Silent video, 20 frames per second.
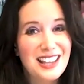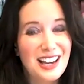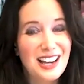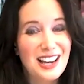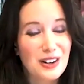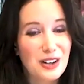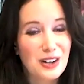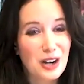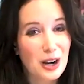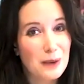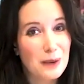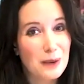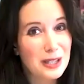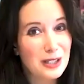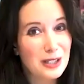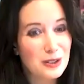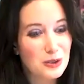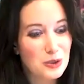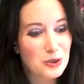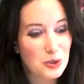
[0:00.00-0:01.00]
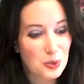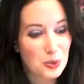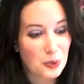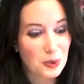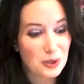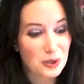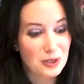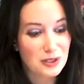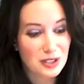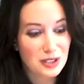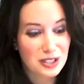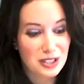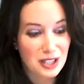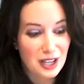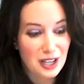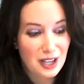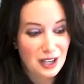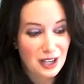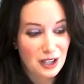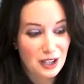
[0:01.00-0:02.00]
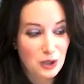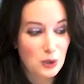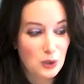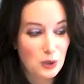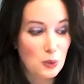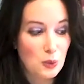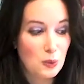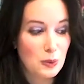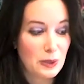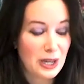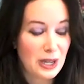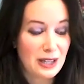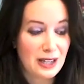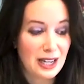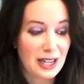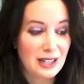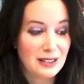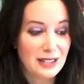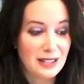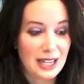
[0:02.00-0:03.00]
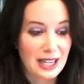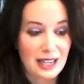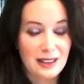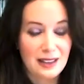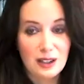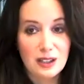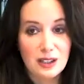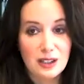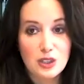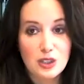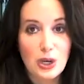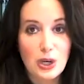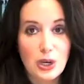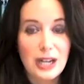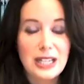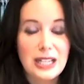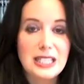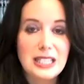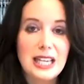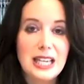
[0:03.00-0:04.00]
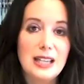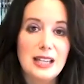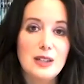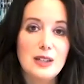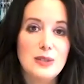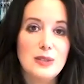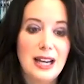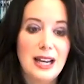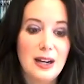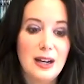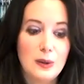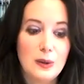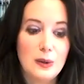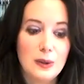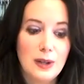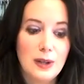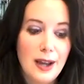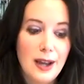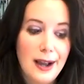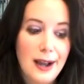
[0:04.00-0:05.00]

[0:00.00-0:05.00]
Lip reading: they are coming towards you and they're going to try and take you down.